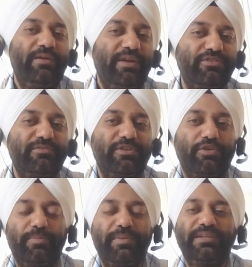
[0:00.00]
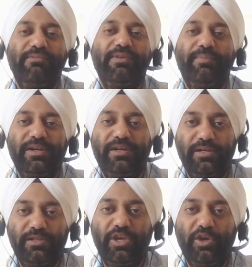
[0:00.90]
Rest of the topics have
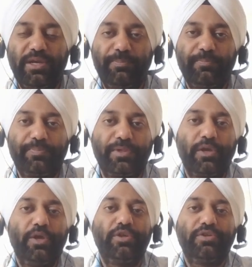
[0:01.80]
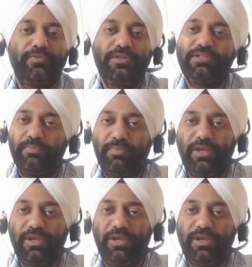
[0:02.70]
limited theory. So first,